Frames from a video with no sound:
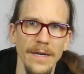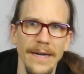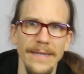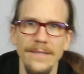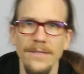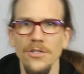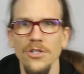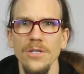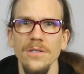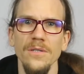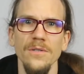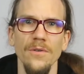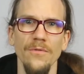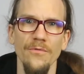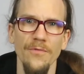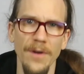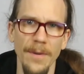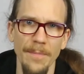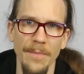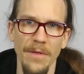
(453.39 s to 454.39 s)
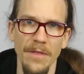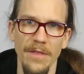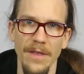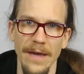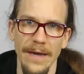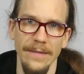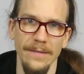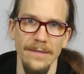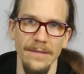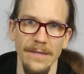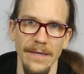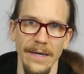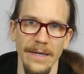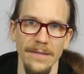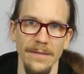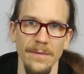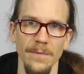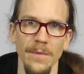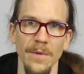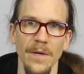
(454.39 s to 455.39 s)
let's just flip the
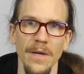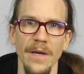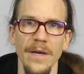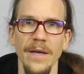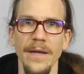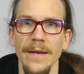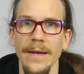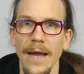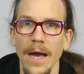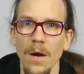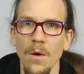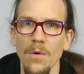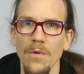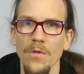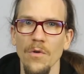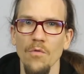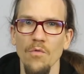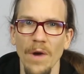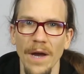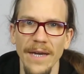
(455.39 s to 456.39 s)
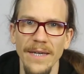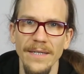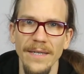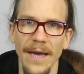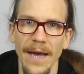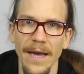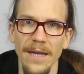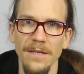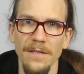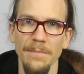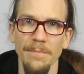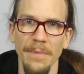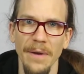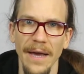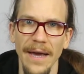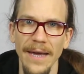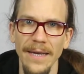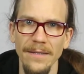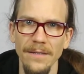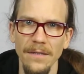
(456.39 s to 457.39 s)
exercise. Now the right hand
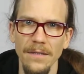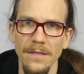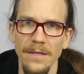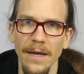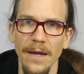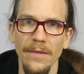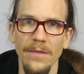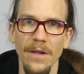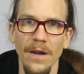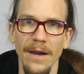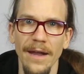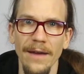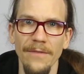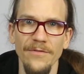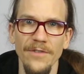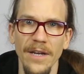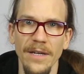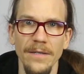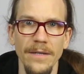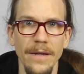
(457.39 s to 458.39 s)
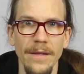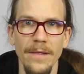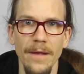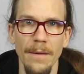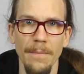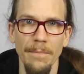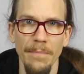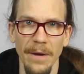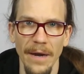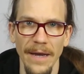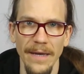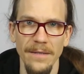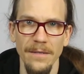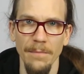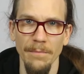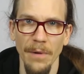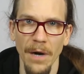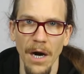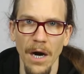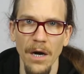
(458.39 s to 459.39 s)
plays and the left hand either plays a
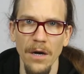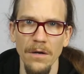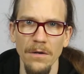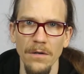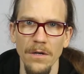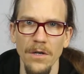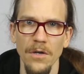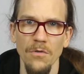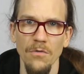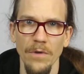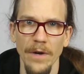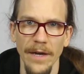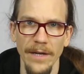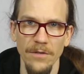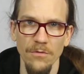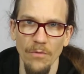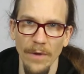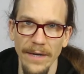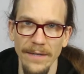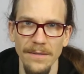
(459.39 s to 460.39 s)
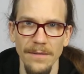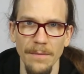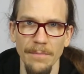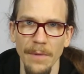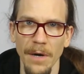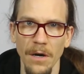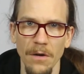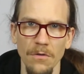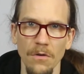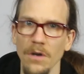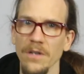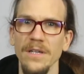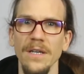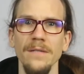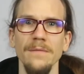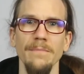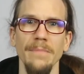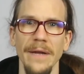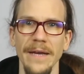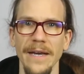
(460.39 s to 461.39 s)
bar and rests a bar or
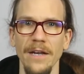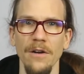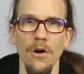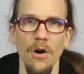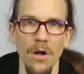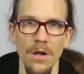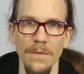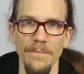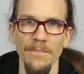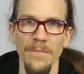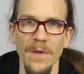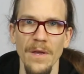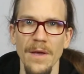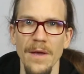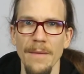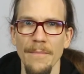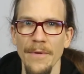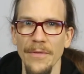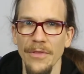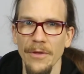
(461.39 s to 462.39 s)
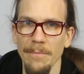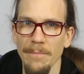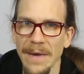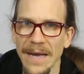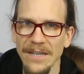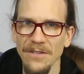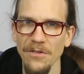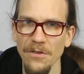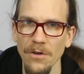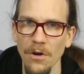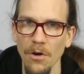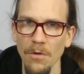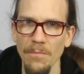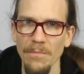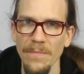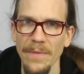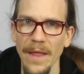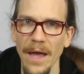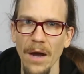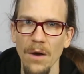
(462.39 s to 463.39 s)
doesn't play at all. But the metronome
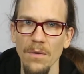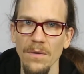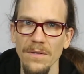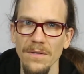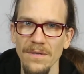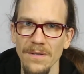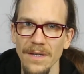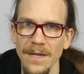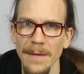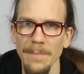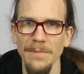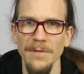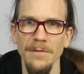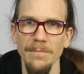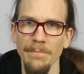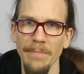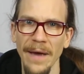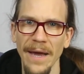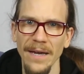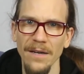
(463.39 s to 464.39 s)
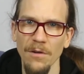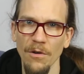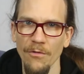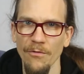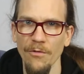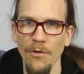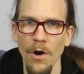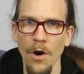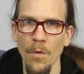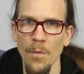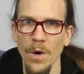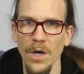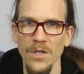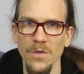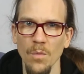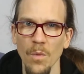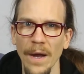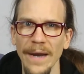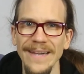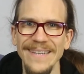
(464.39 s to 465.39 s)
now slips back or forward
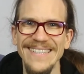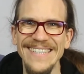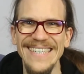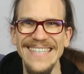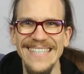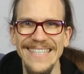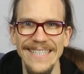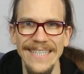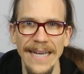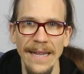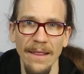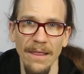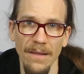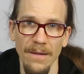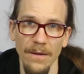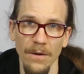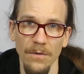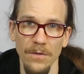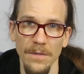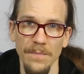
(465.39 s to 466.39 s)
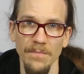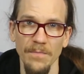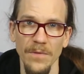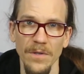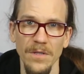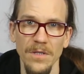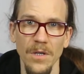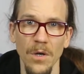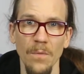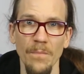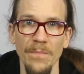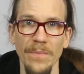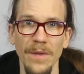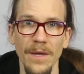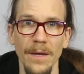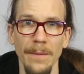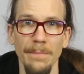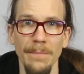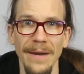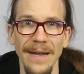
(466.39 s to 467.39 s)
1/16th note. So
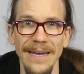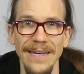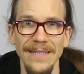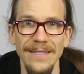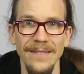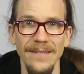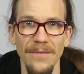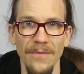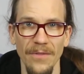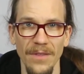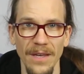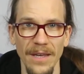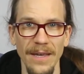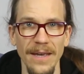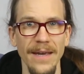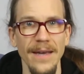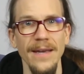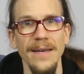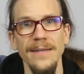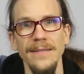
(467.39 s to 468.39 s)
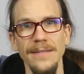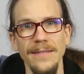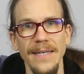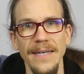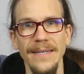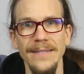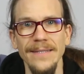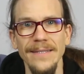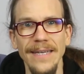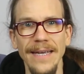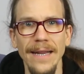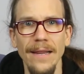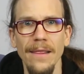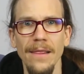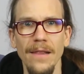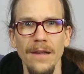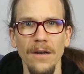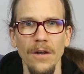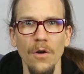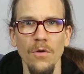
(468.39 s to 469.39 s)
it plays the
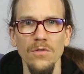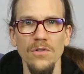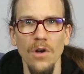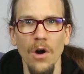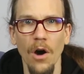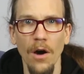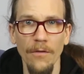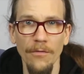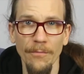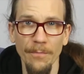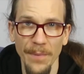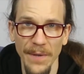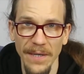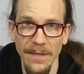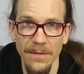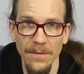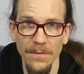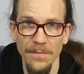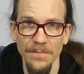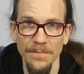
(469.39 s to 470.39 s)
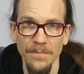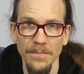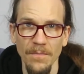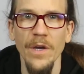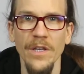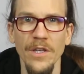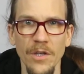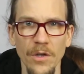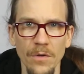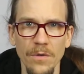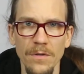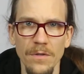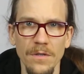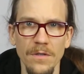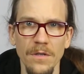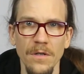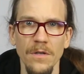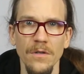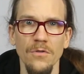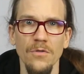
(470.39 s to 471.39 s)
16th note offbeats. We're
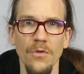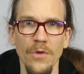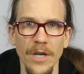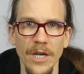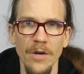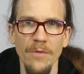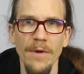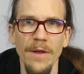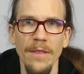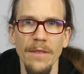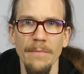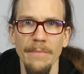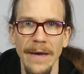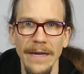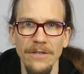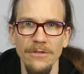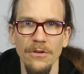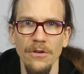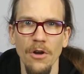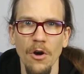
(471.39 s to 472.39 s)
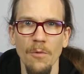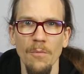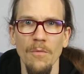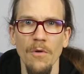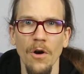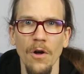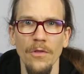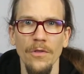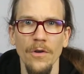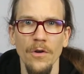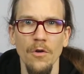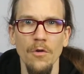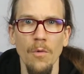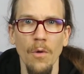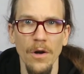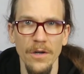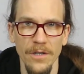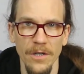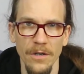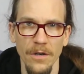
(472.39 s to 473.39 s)
used to hearing the metronome on the
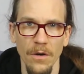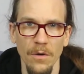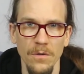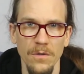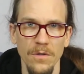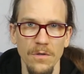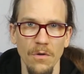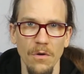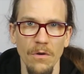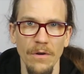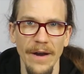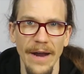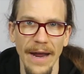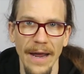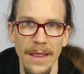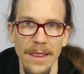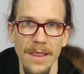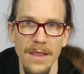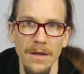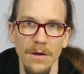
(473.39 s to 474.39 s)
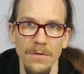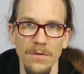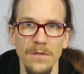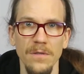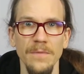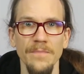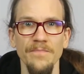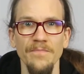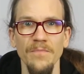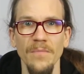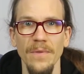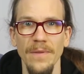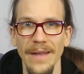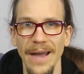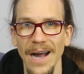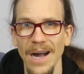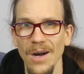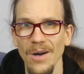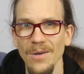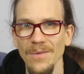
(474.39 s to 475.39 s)
quarter notes or eighth notes.
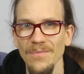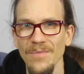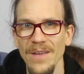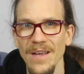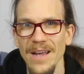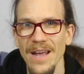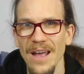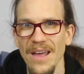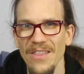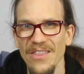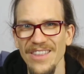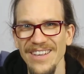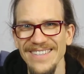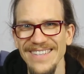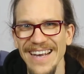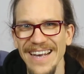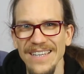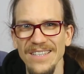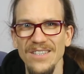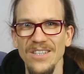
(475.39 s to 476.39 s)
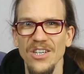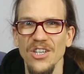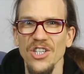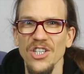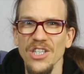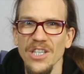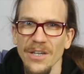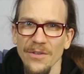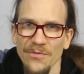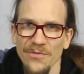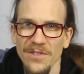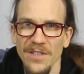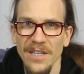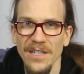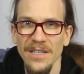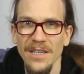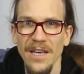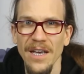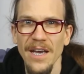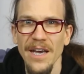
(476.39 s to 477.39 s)
Now this has
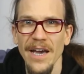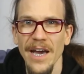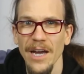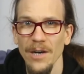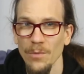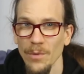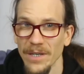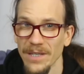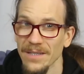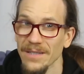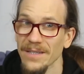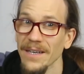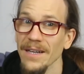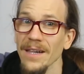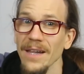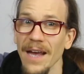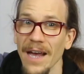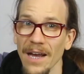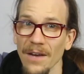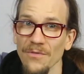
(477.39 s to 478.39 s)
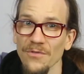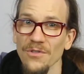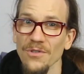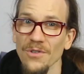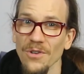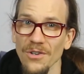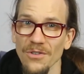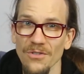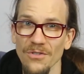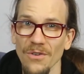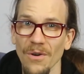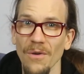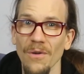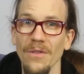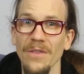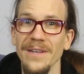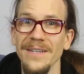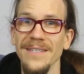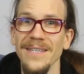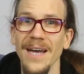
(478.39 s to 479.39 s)
shifted and we still have to control
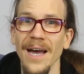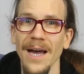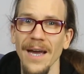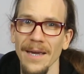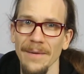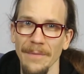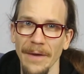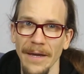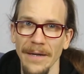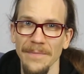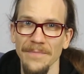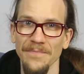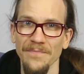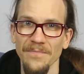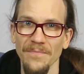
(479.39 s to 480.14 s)
the timing.